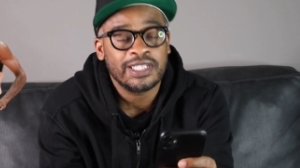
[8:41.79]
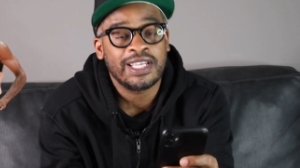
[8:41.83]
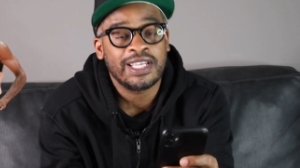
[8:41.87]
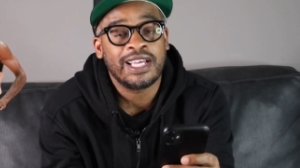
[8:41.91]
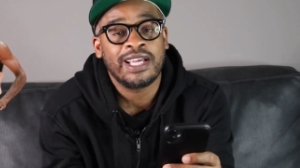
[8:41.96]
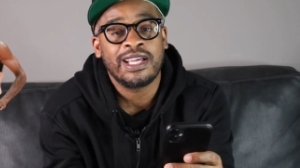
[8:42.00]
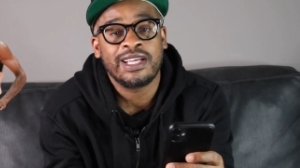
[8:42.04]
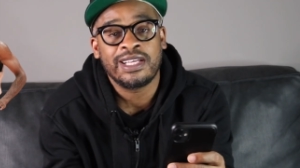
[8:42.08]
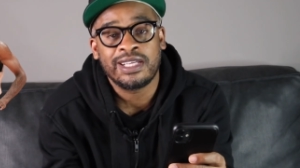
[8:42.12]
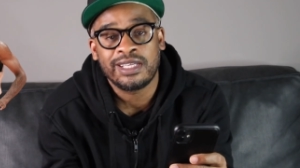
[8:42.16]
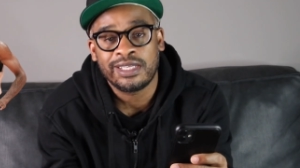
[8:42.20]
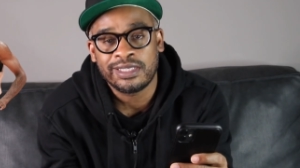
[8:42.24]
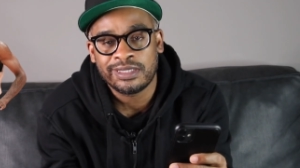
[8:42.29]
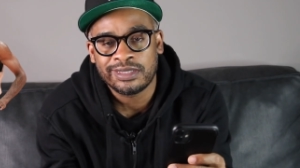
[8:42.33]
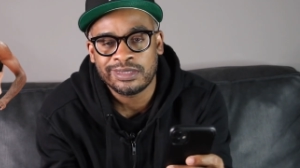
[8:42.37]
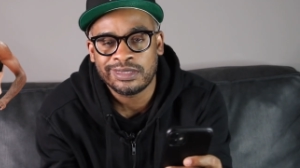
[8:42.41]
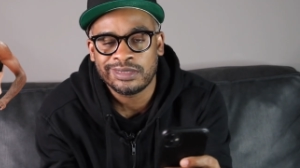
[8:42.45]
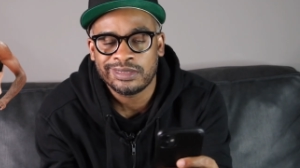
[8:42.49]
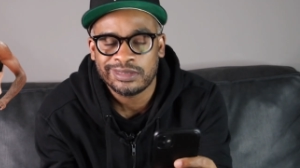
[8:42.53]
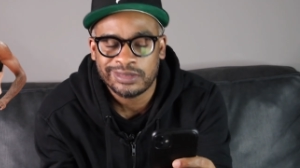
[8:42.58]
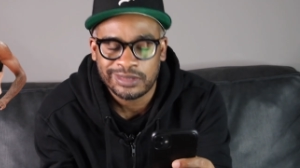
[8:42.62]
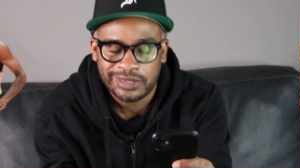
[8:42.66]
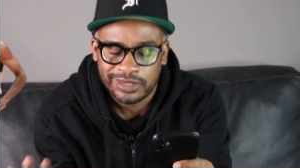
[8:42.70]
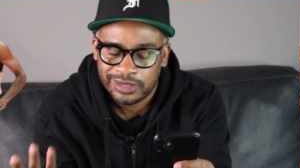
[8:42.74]
Uh,
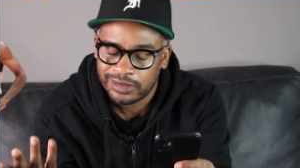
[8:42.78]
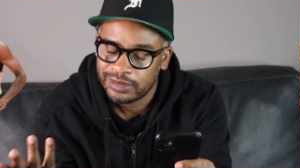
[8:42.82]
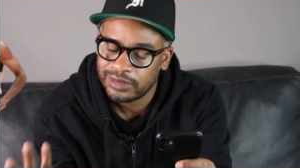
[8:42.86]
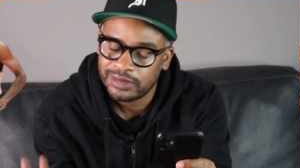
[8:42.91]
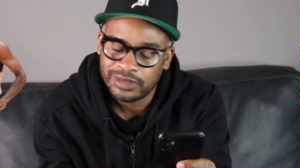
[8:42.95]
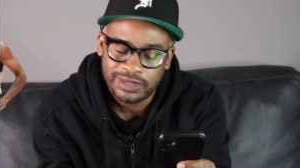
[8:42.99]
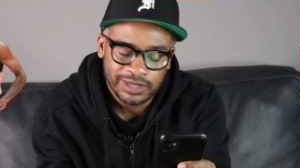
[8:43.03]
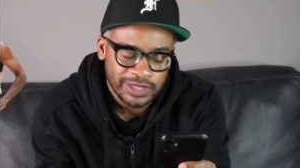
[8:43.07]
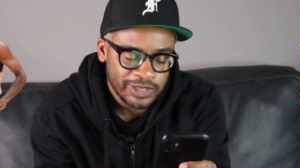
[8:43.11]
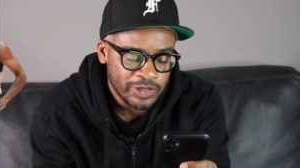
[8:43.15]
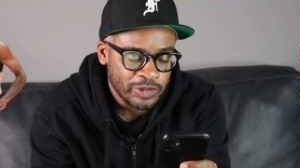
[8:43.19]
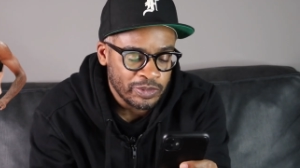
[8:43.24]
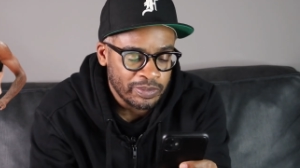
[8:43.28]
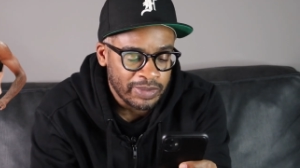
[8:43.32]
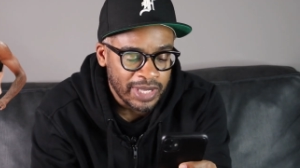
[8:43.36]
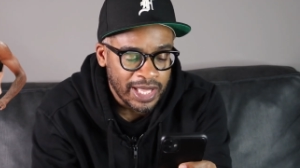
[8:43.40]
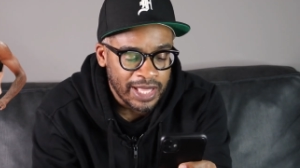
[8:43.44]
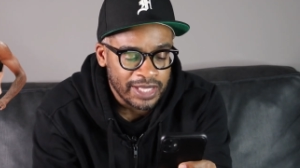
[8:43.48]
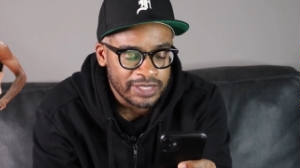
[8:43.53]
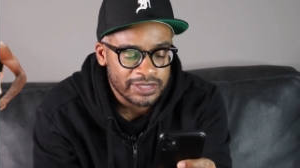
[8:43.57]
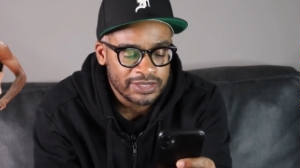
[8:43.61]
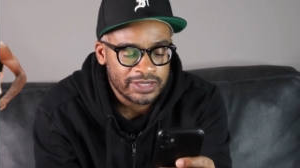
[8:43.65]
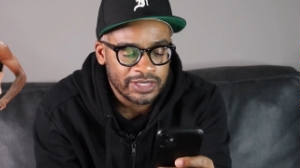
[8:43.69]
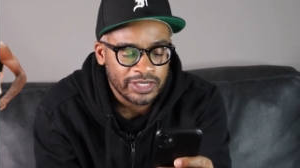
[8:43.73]
you know, a little
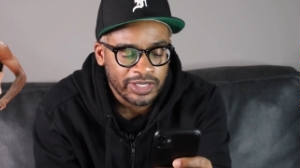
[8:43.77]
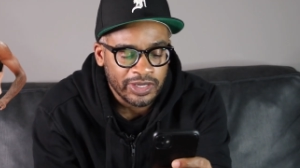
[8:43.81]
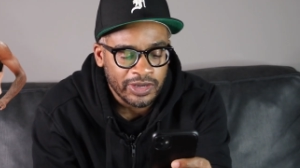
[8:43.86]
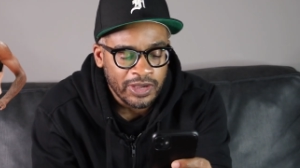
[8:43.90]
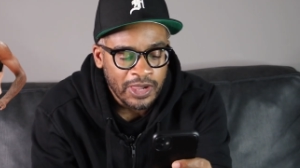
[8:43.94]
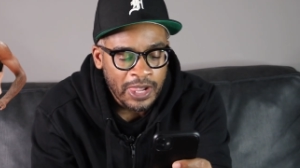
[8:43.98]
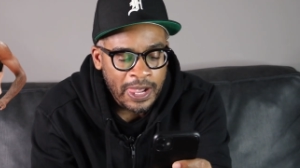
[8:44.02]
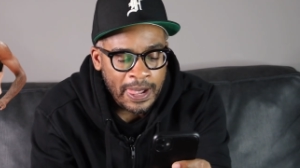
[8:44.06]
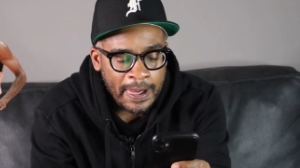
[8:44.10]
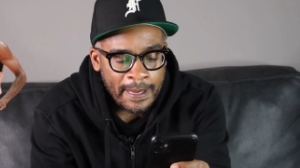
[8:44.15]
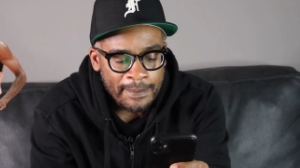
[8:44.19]
biased there.